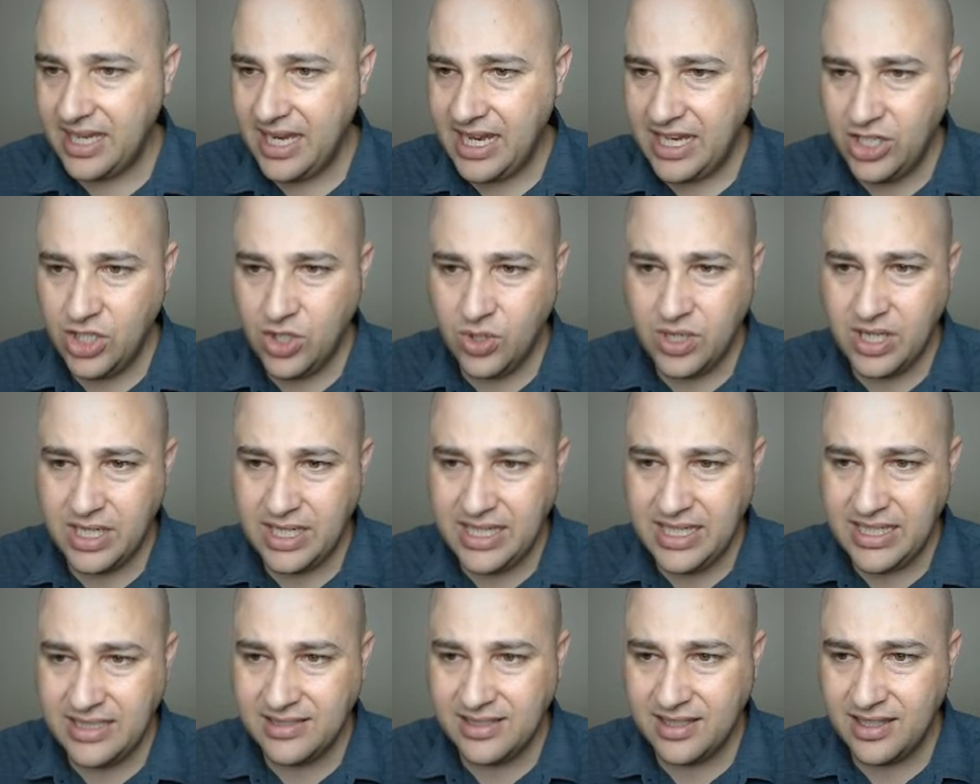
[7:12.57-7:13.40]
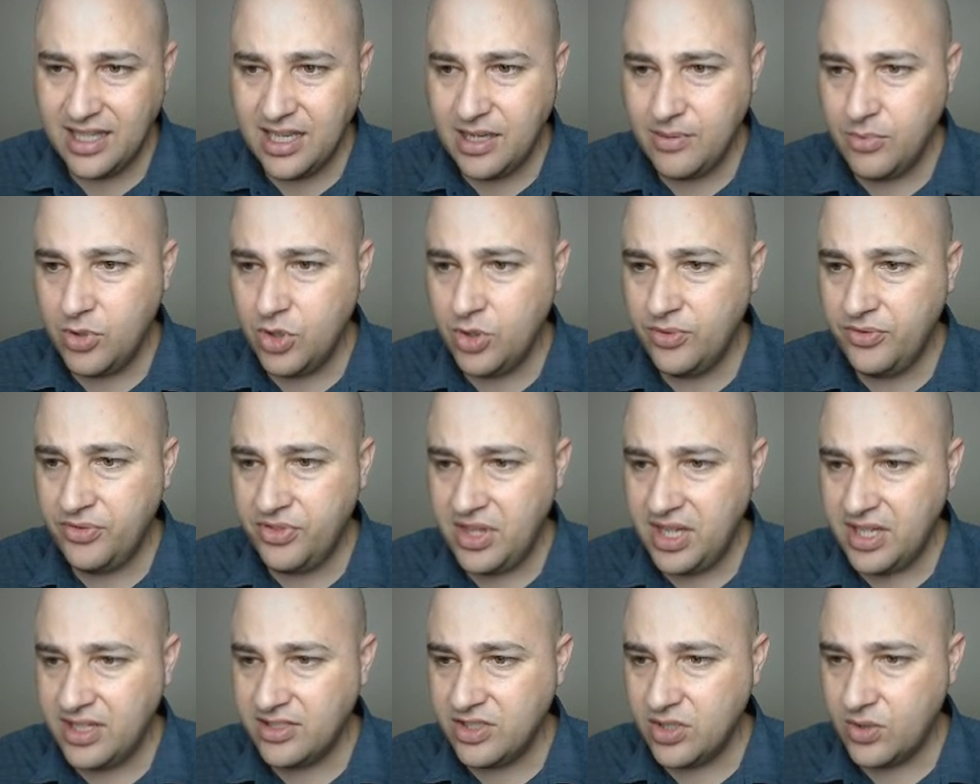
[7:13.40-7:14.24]
And you can easily move
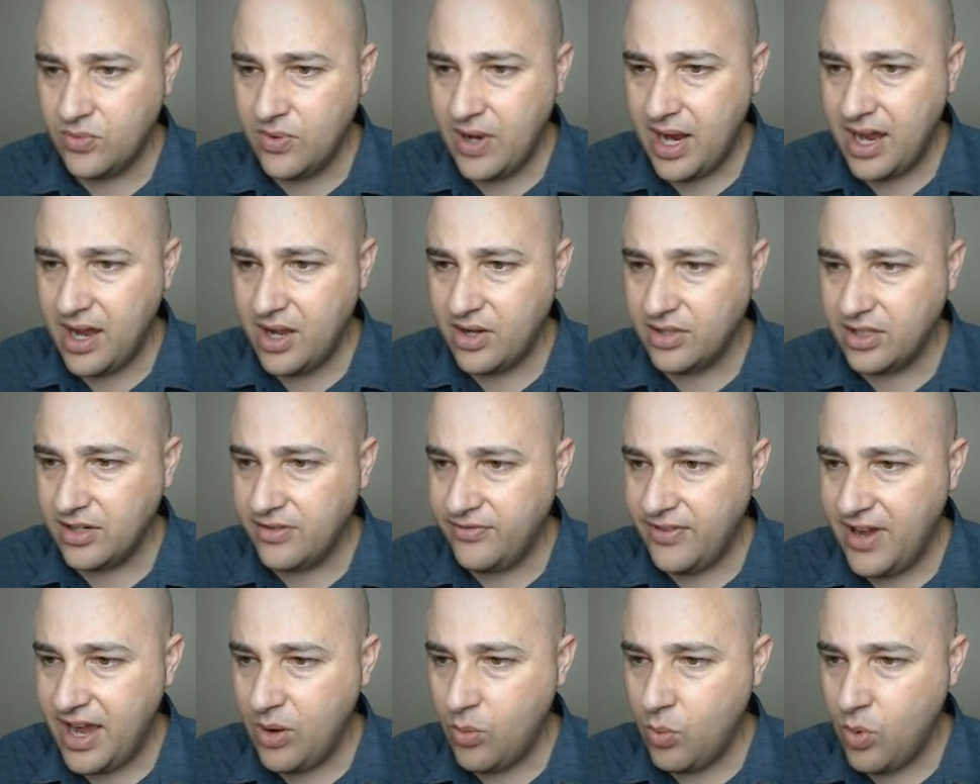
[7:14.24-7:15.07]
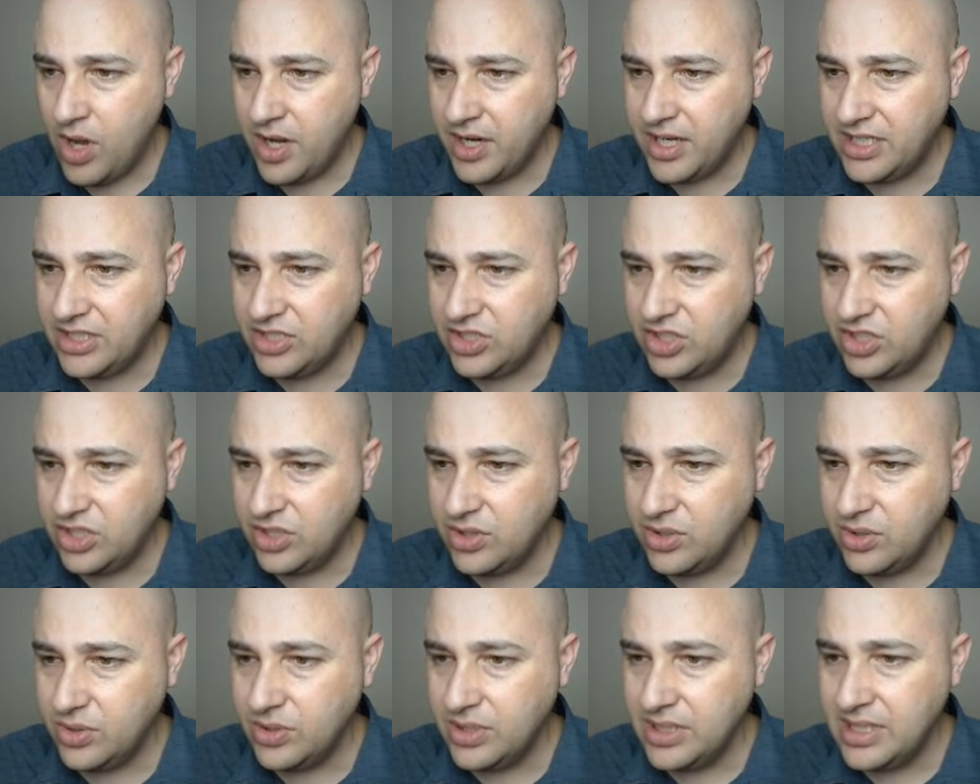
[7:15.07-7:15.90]
things around. If I wanted to